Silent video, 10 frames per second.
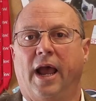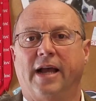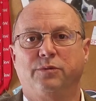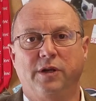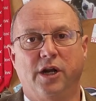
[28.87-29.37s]

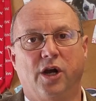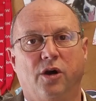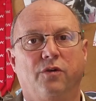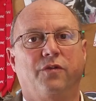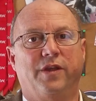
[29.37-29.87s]
As we
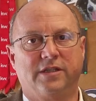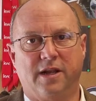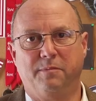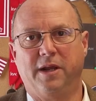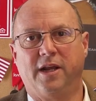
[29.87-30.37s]
know, this
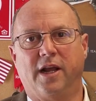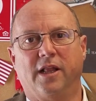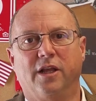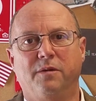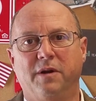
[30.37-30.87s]
can be a
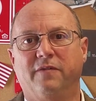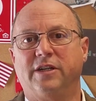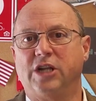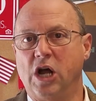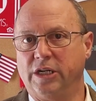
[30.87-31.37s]
little bit of
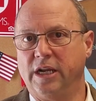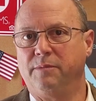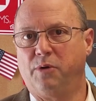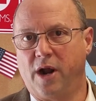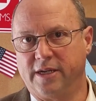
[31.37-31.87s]
a
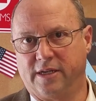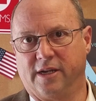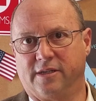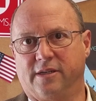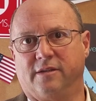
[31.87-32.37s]
daunting
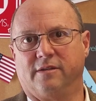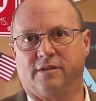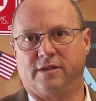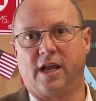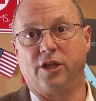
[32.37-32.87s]
process,
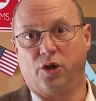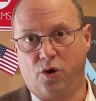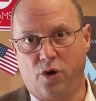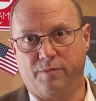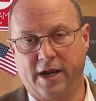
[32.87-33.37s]
selling your
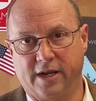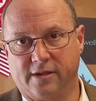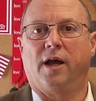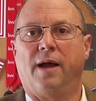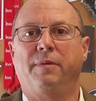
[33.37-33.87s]
home that
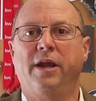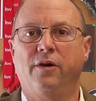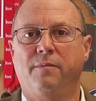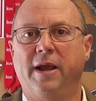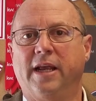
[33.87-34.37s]
is. I'm
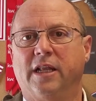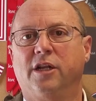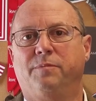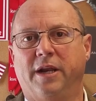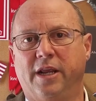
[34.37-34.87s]
here to make it a
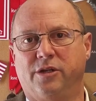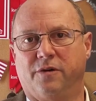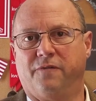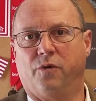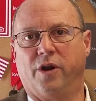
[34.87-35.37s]
little bit
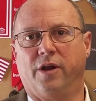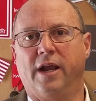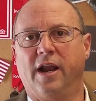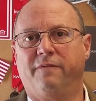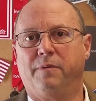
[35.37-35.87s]
easier for you,
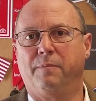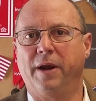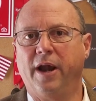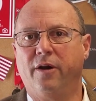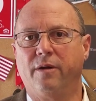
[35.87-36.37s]
and I've
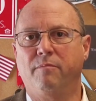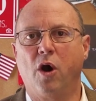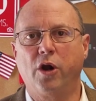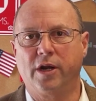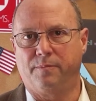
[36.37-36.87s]
prepared a
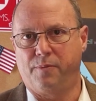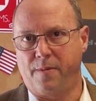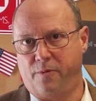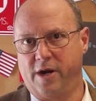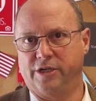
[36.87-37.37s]
market
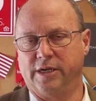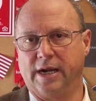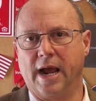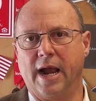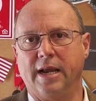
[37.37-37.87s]
preparation
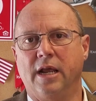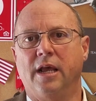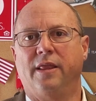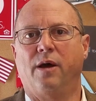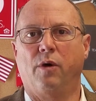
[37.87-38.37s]
guide
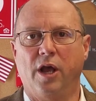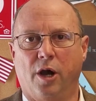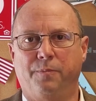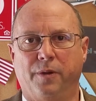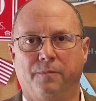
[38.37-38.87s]
that will
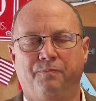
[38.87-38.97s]
help you.